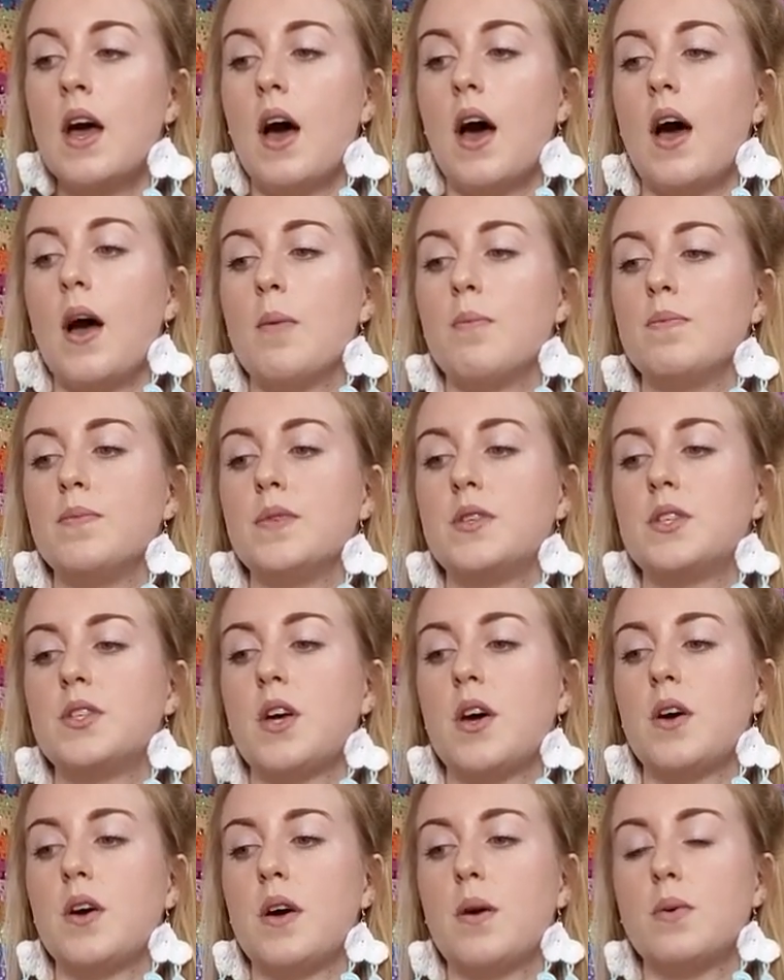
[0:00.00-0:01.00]
Um,
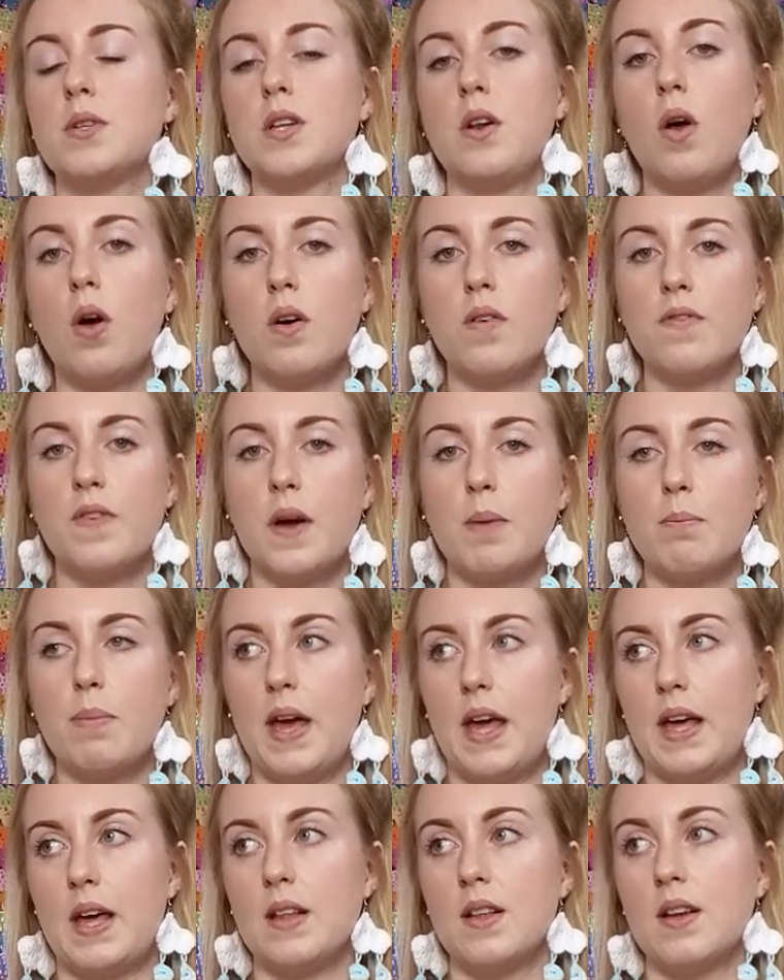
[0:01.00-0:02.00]
so it was a lot of fun
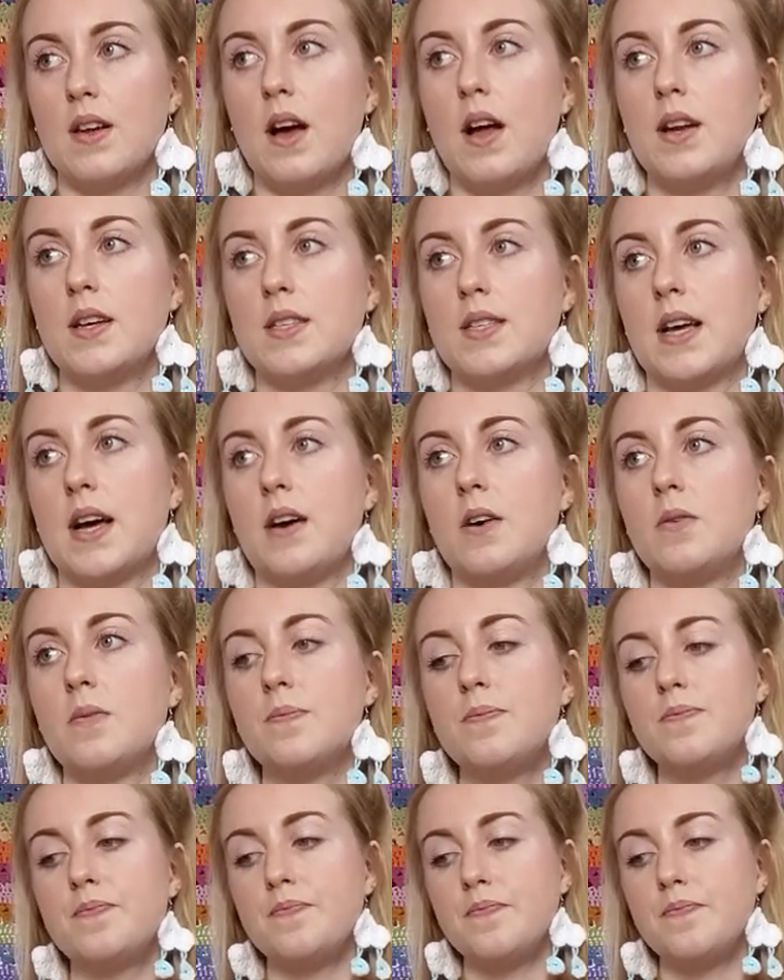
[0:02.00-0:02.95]
picking the colours out.